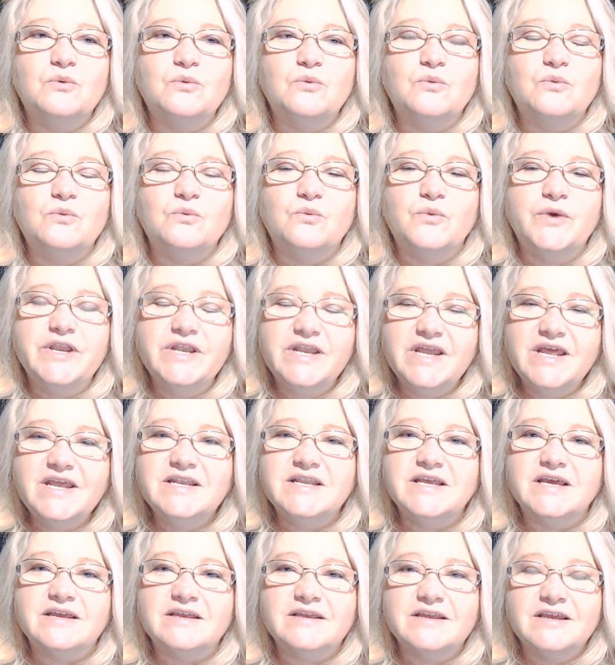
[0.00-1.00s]
we
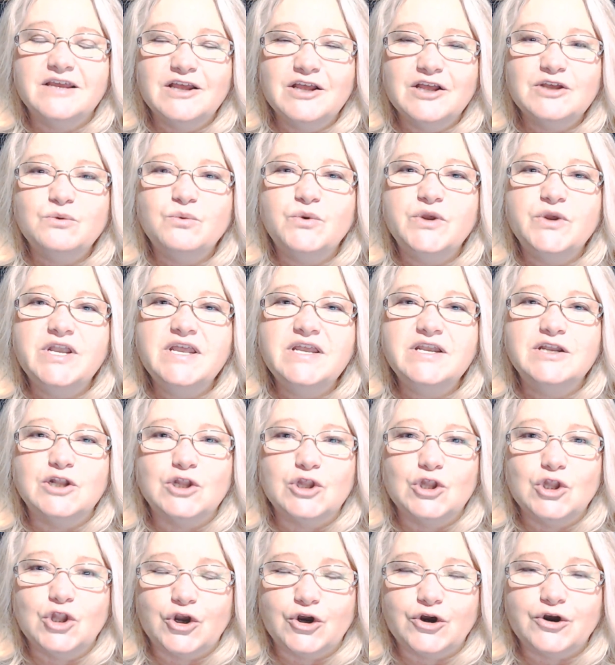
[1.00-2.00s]
need to
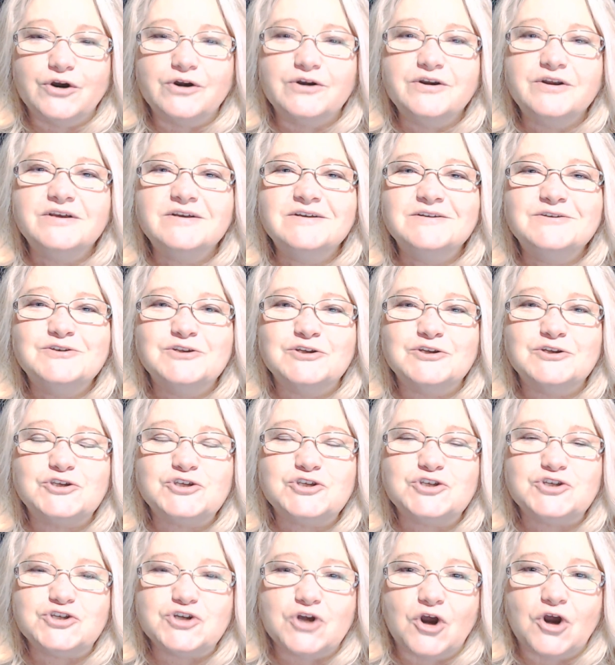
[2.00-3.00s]
learn to
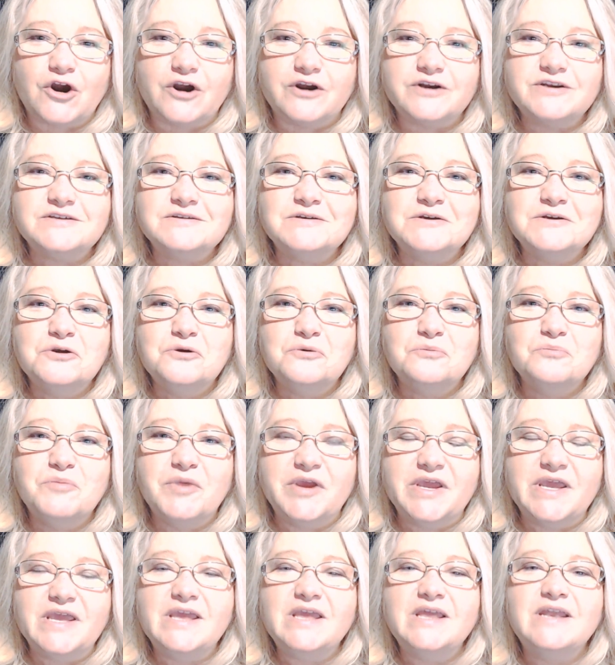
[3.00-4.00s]
start
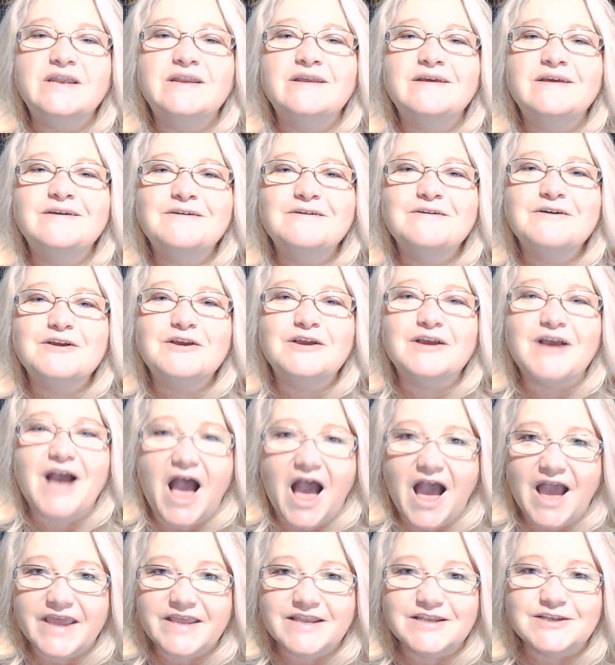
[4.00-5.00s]
being
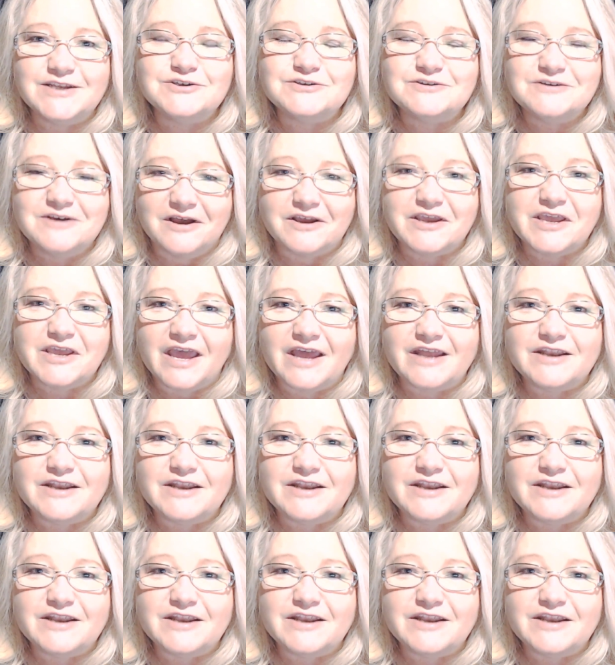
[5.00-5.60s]
kind again.